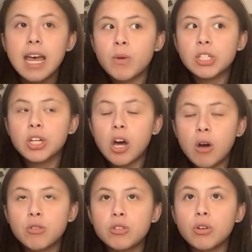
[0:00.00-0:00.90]
which
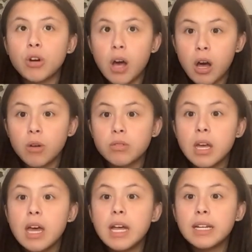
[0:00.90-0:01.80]
curls your curls
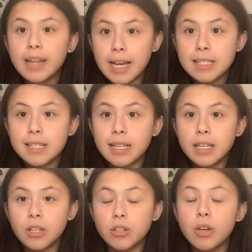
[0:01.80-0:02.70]
nicely, you